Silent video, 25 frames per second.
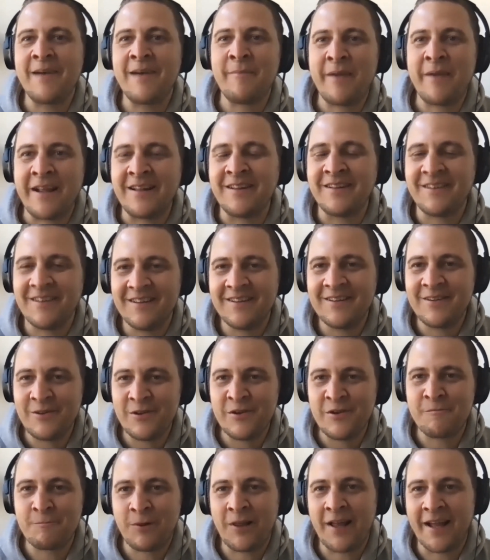I mean,
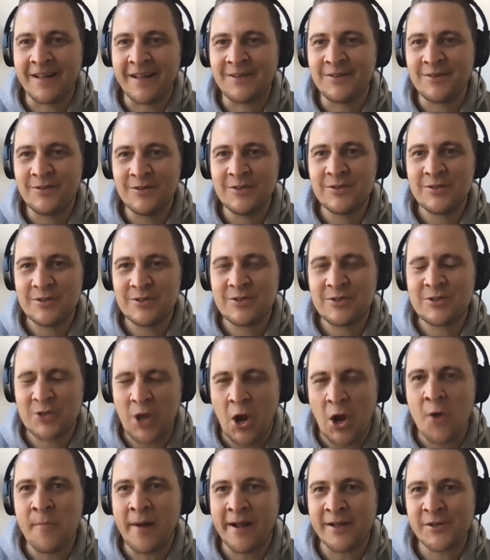you've played
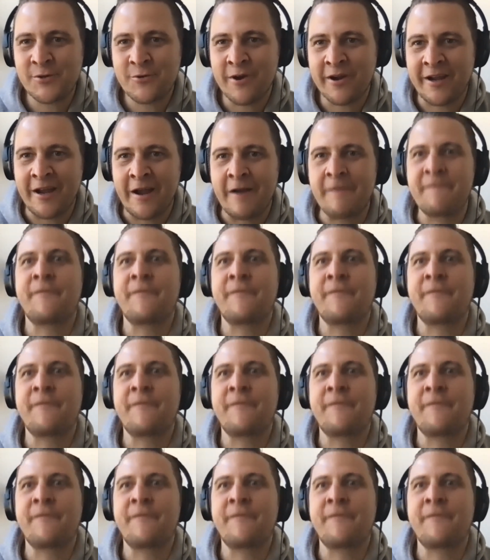so much cricket,